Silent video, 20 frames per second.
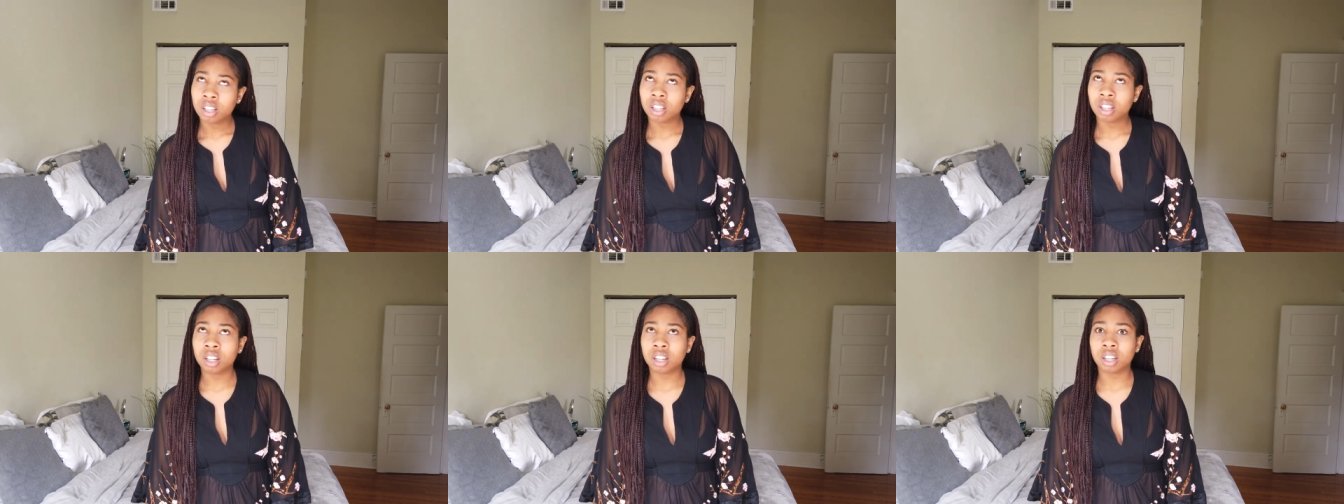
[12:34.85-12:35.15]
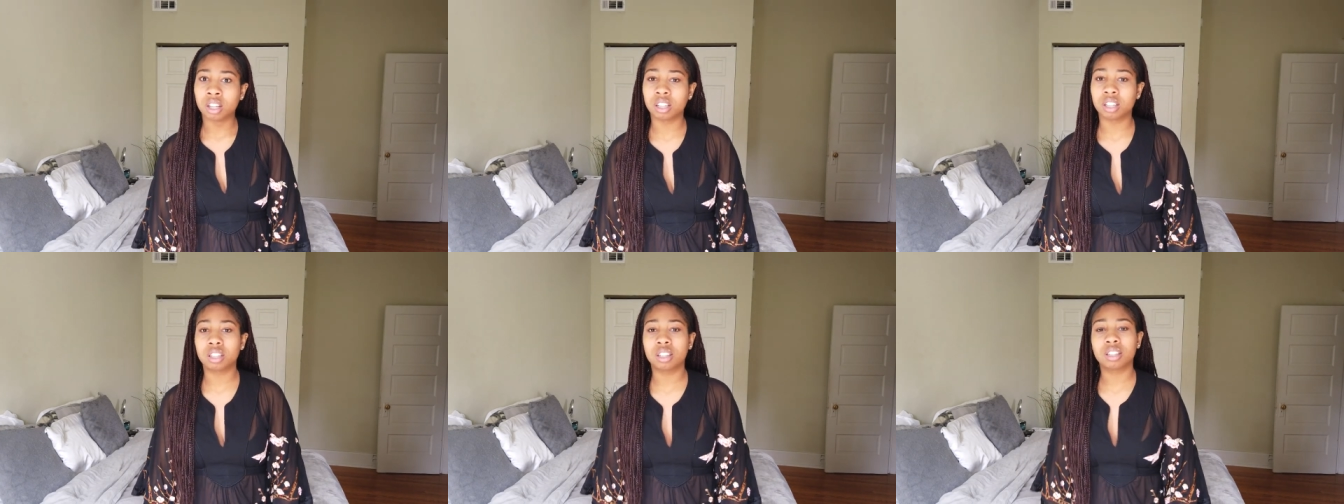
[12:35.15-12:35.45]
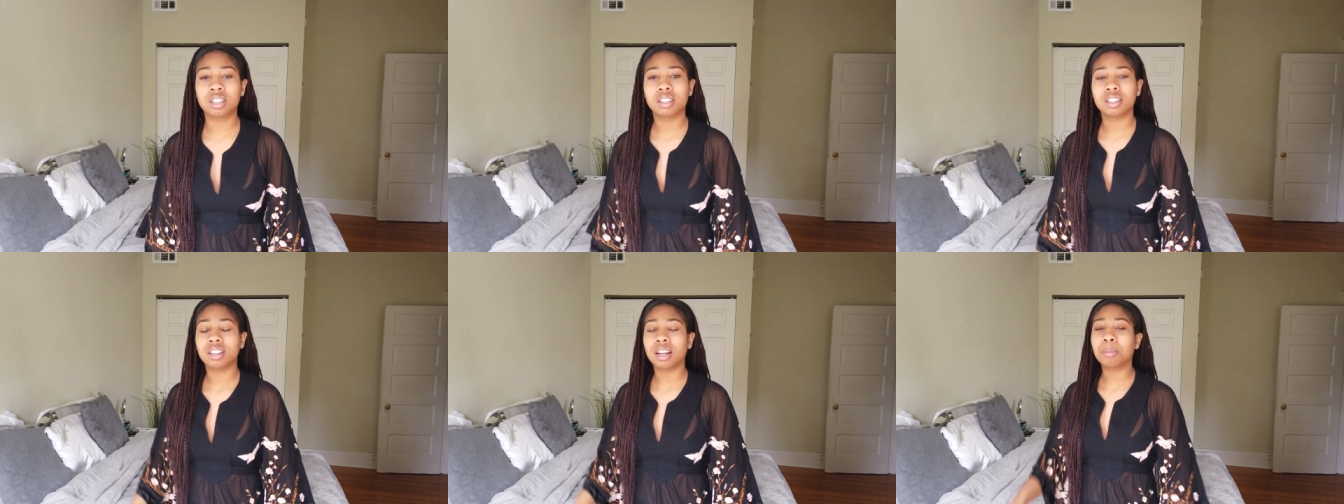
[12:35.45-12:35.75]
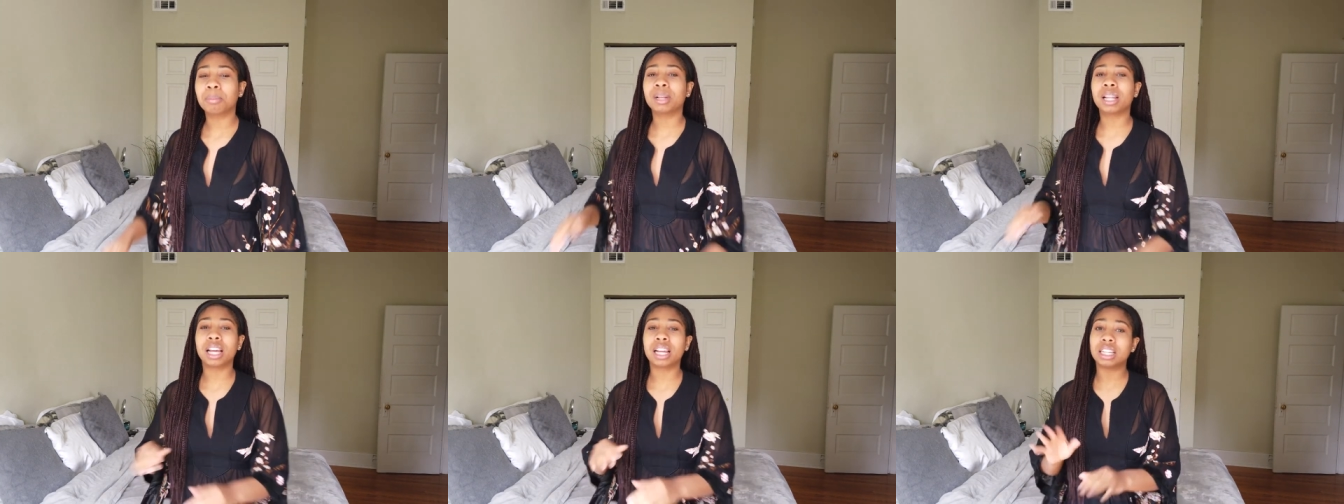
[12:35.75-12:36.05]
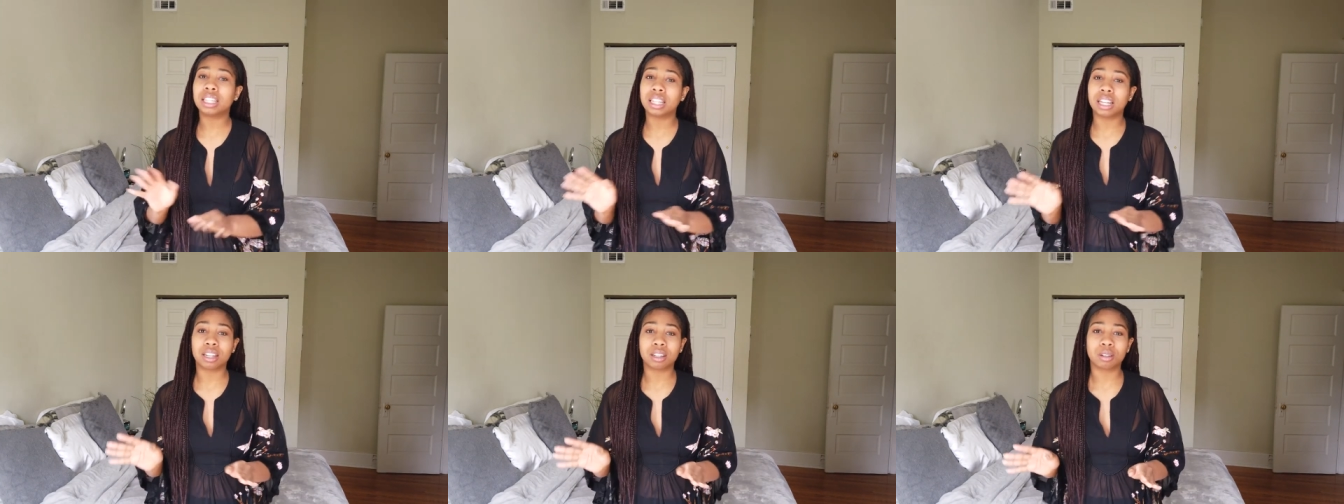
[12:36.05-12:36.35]
Ugh, I'm
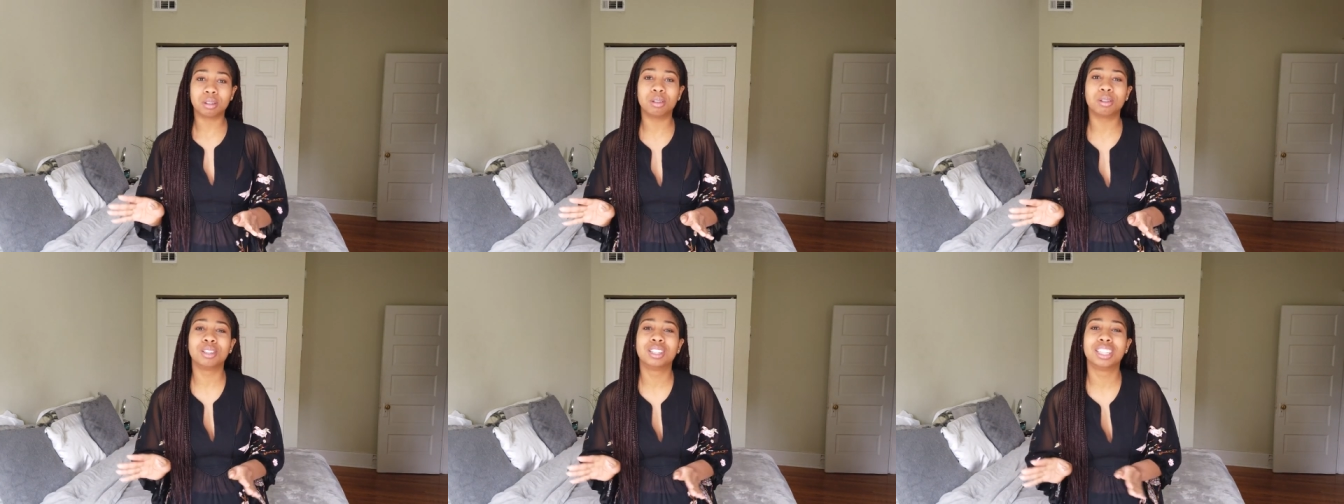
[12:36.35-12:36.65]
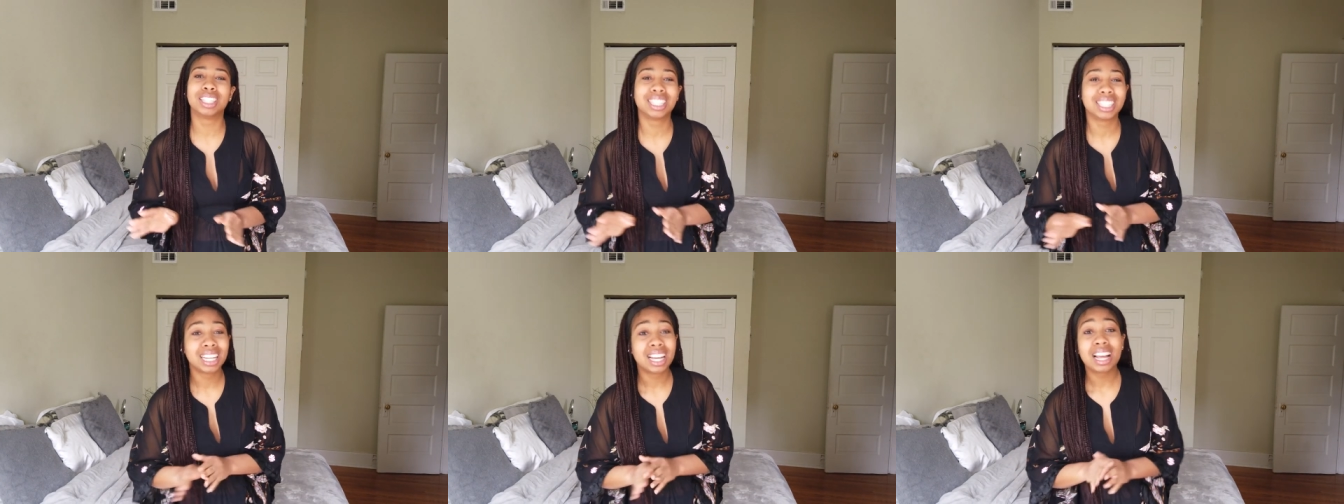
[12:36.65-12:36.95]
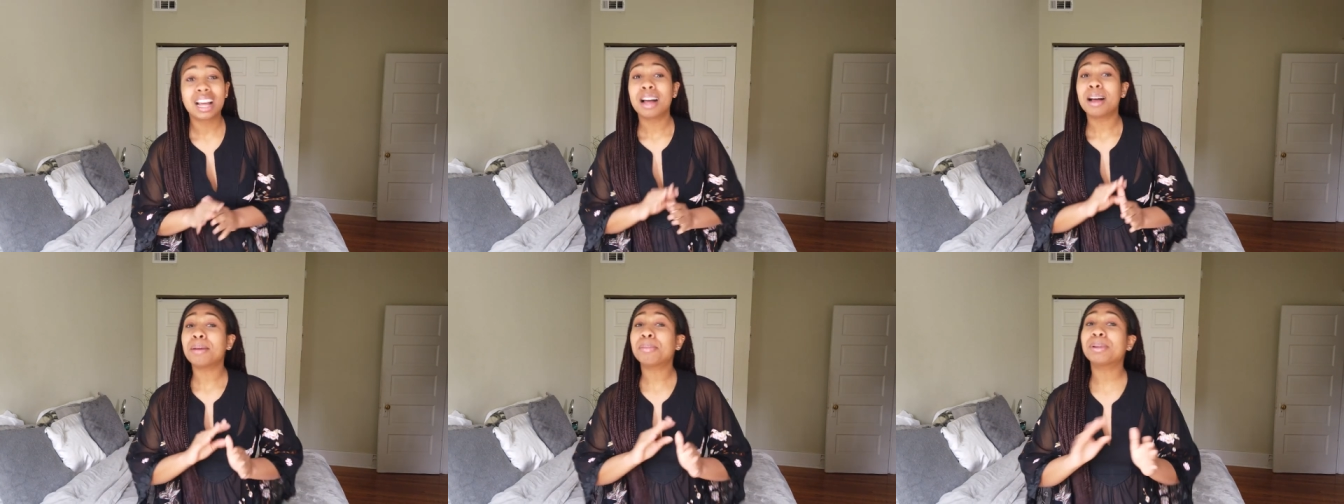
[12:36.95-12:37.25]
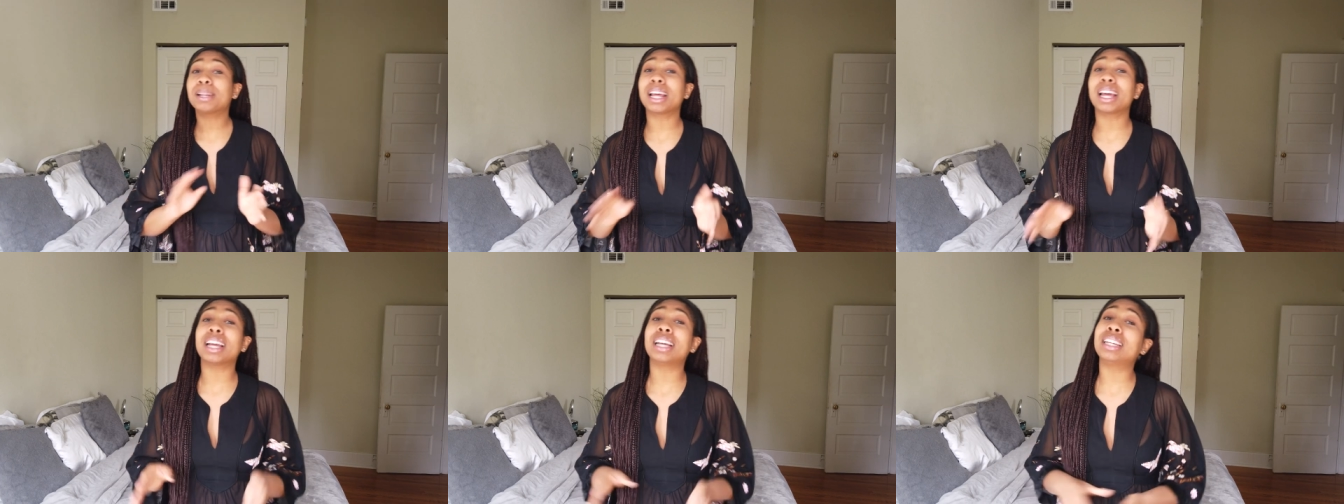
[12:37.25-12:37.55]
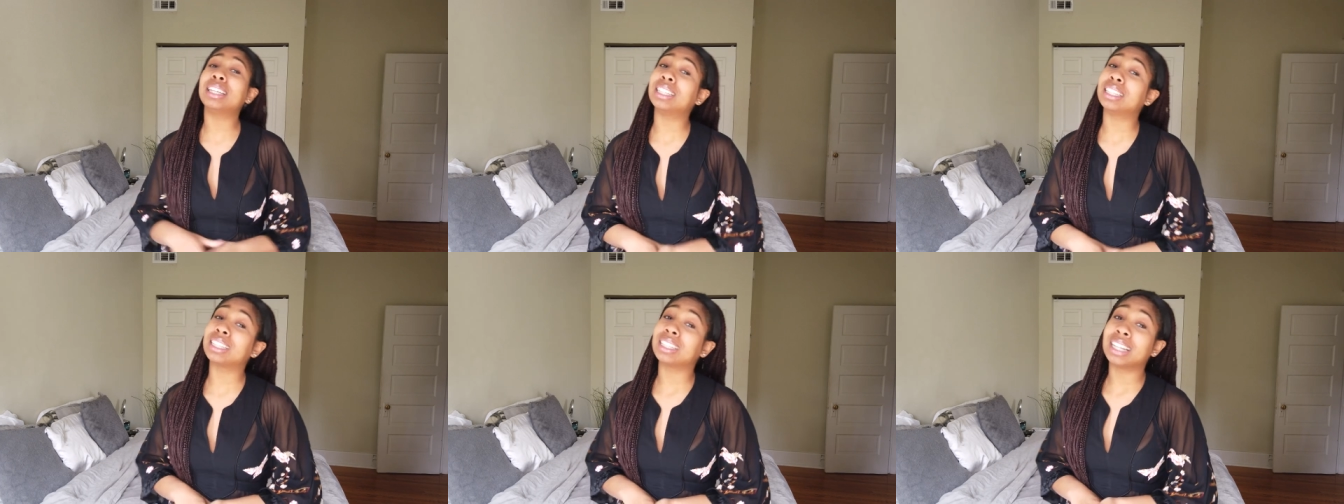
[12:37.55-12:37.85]
glad he not on. I'm glad
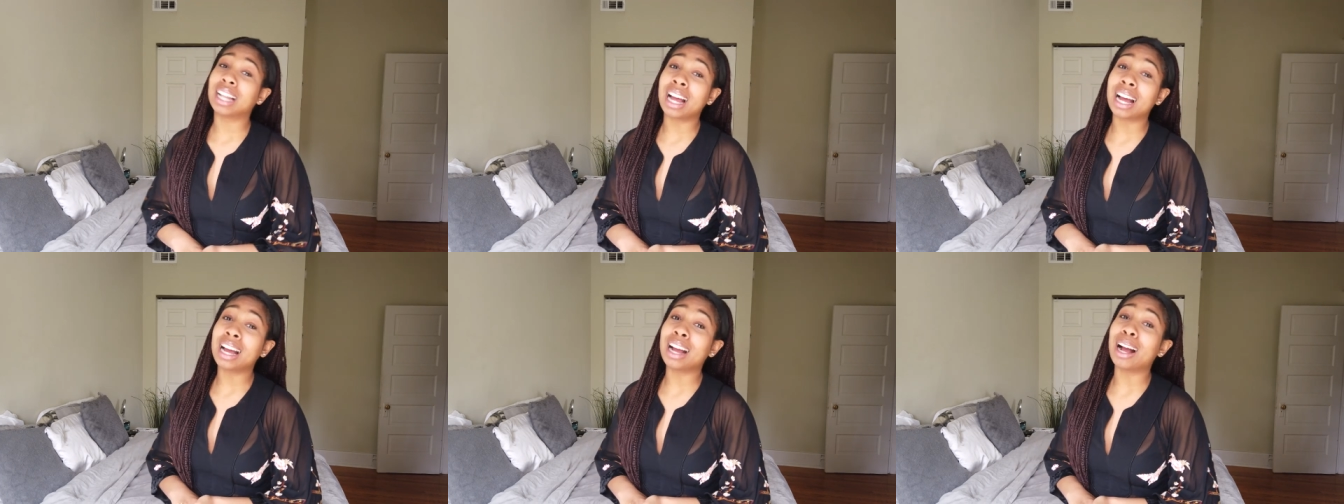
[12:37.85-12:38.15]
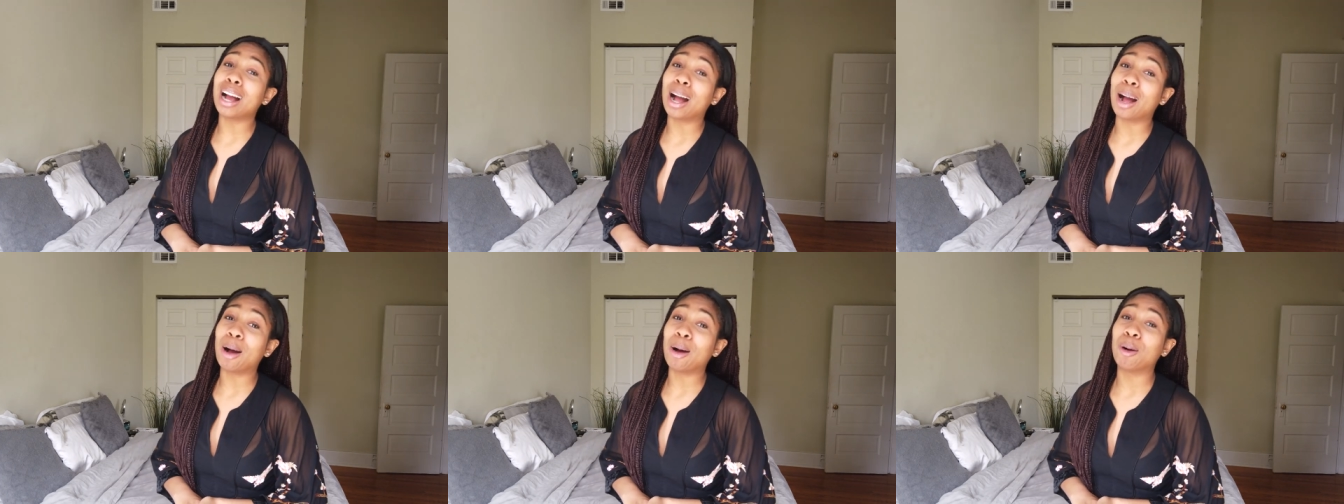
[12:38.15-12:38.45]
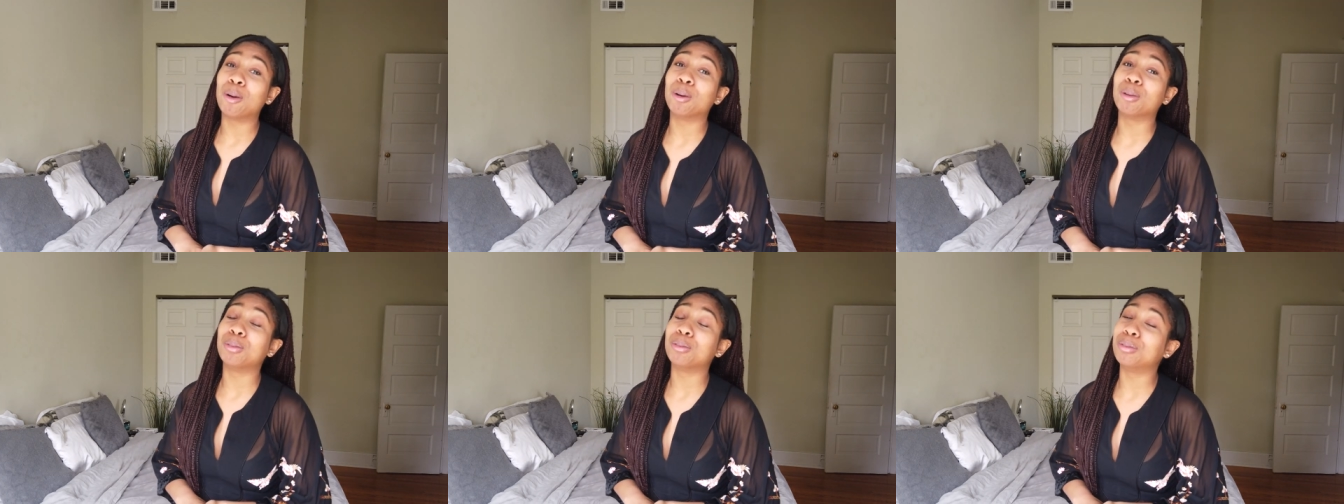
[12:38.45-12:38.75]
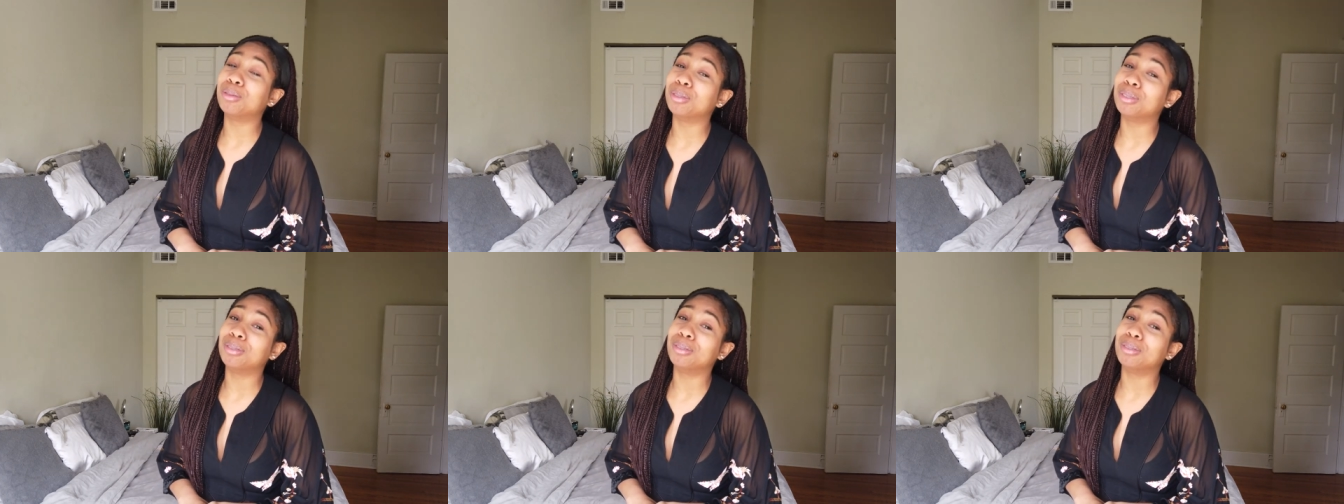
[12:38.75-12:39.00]
he is not on